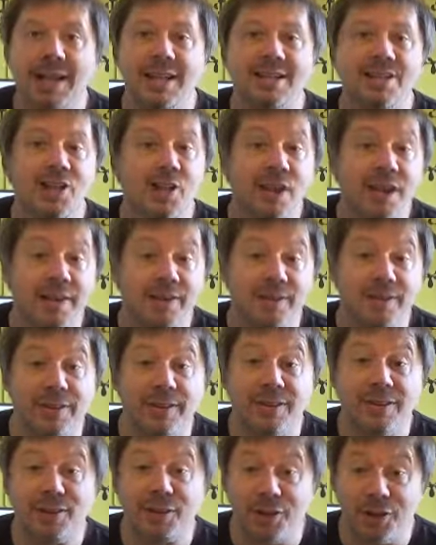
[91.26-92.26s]
he's not
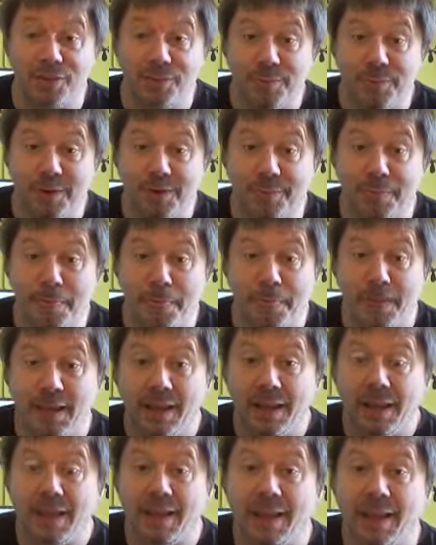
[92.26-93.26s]
even human.
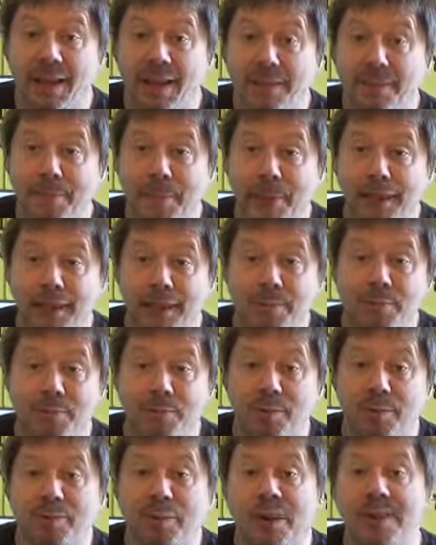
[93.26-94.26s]
He comes
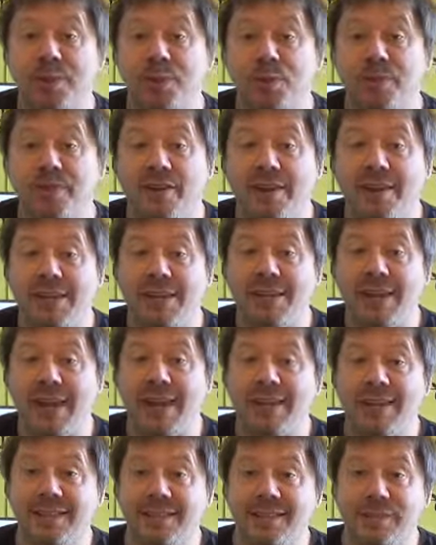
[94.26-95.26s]
from a race who are very
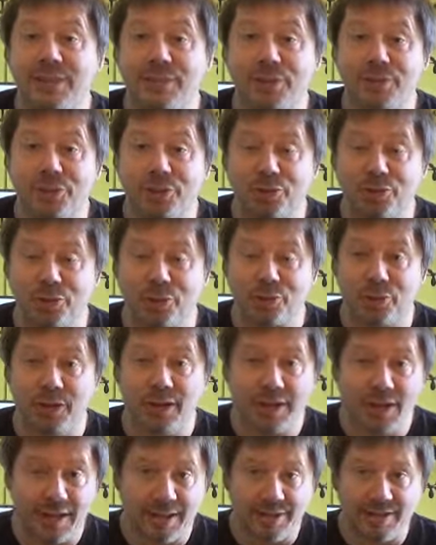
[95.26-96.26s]
decadent and cruel.
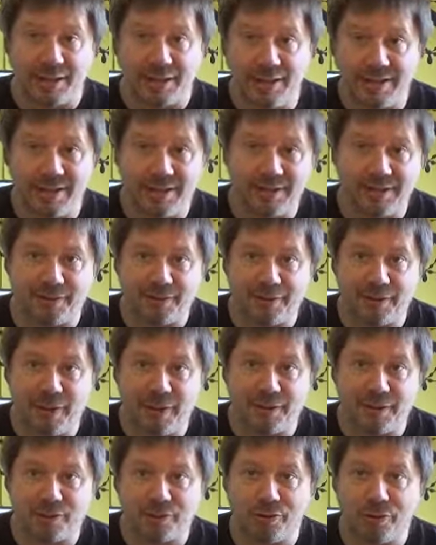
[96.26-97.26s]
So this is a
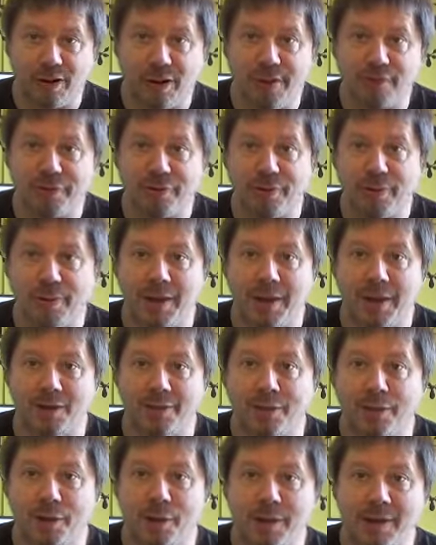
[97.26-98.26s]
far cry from
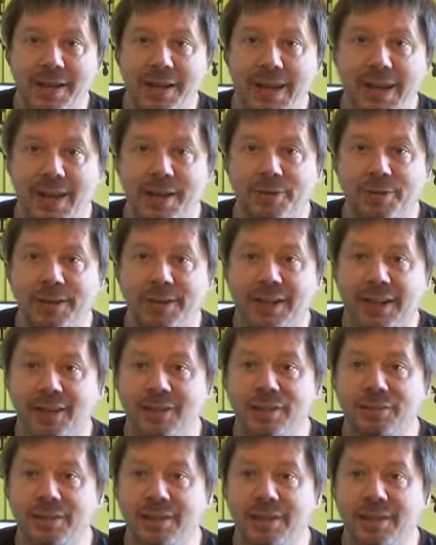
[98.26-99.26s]
our Robert E. Howard
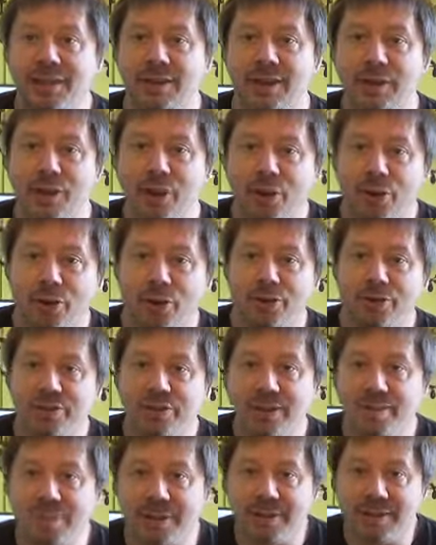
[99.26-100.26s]
Conan or
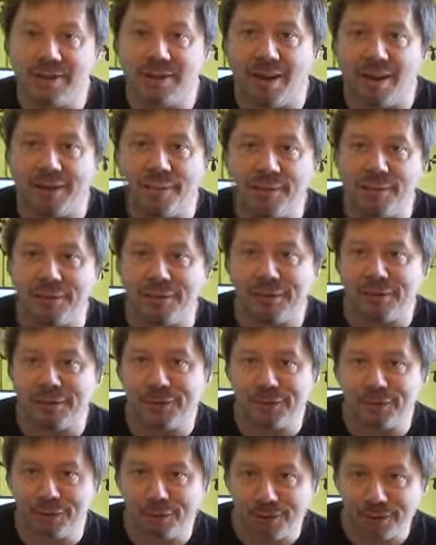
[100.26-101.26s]
similar types of
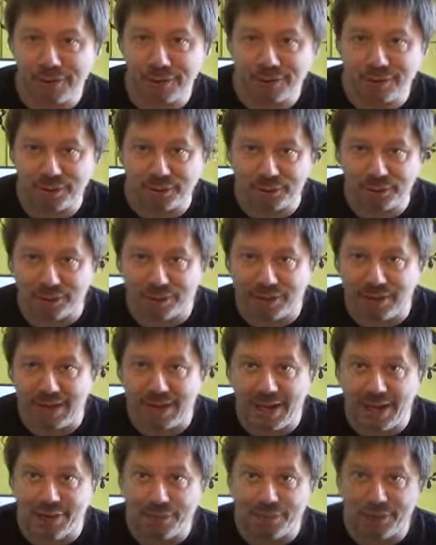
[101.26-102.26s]
sword and sorcery
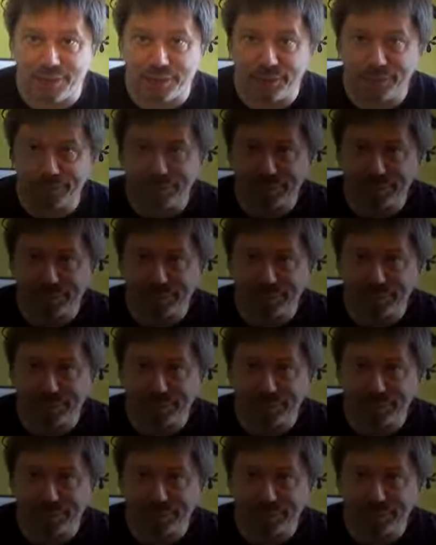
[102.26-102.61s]
hero.